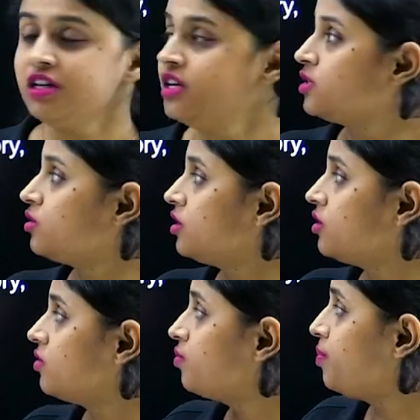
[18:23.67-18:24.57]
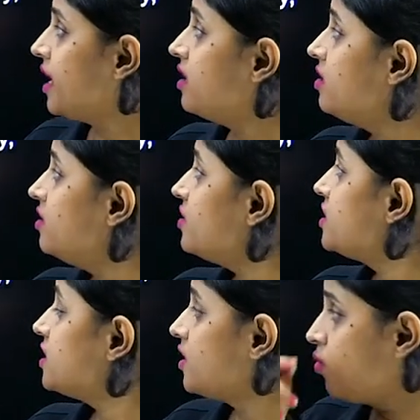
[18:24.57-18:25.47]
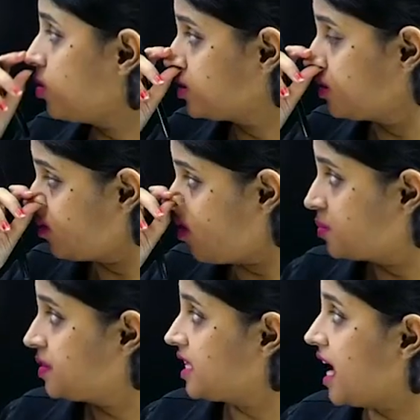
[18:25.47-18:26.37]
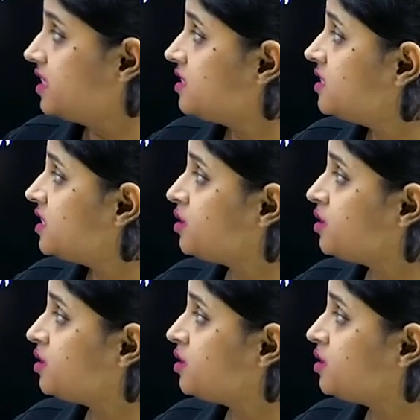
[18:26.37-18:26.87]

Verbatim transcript: So the peddler receive was the hospitality that